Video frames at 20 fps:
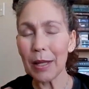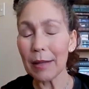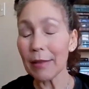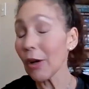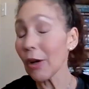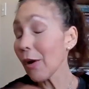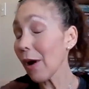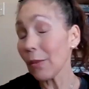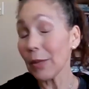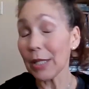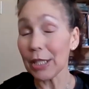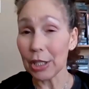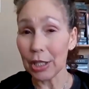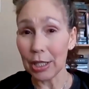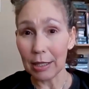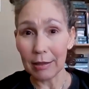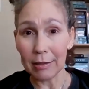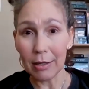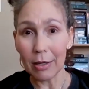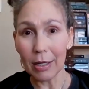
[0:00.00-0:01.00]
they're all
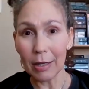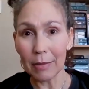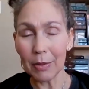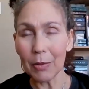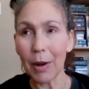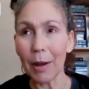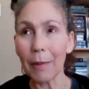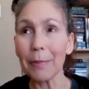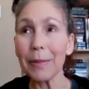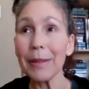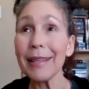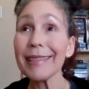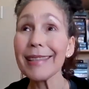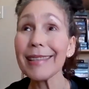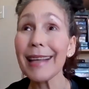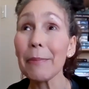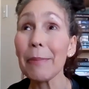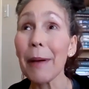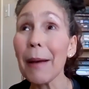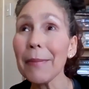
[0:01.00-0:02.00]
witchy. Don't get me wrong, but
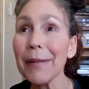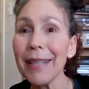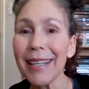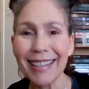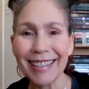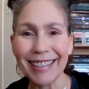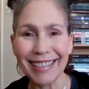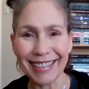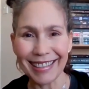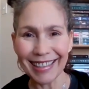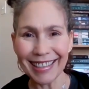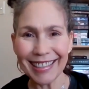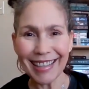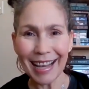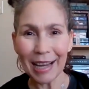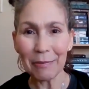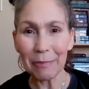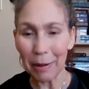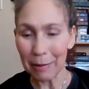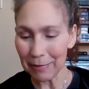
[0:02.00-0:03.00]
these had pumpkins. These
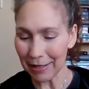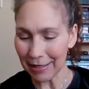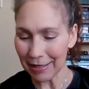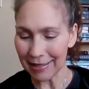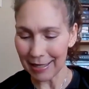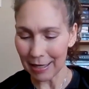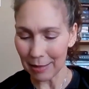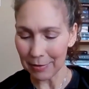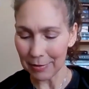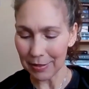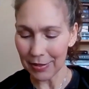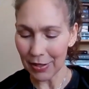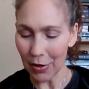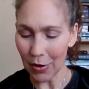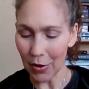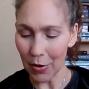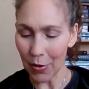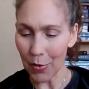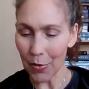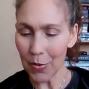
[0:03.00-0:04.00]
had pumpkins in them.
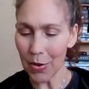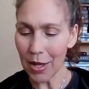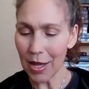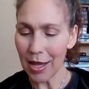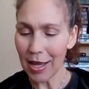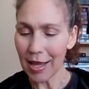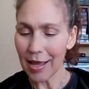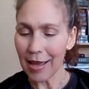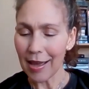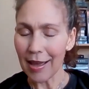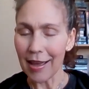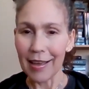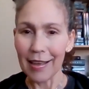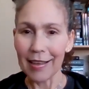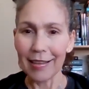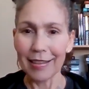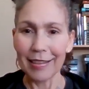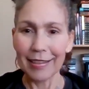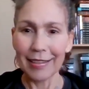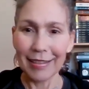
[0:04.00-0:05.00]
So
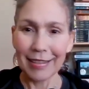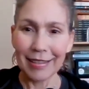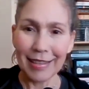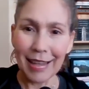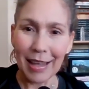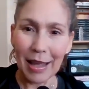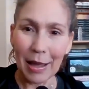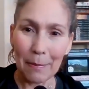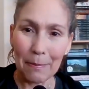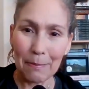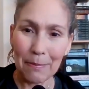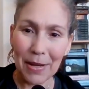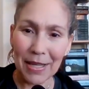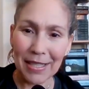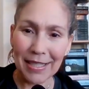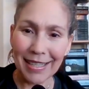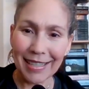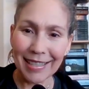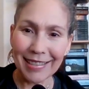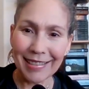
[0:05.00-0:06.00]

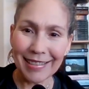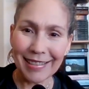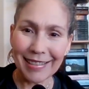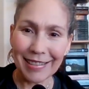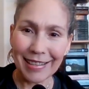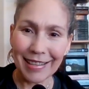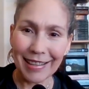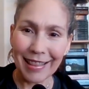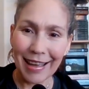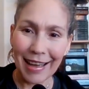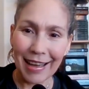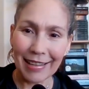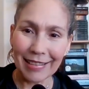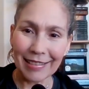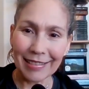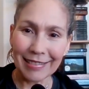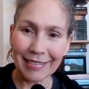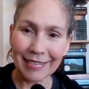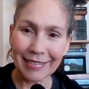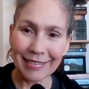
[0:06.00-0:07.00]
abundance. Look at that.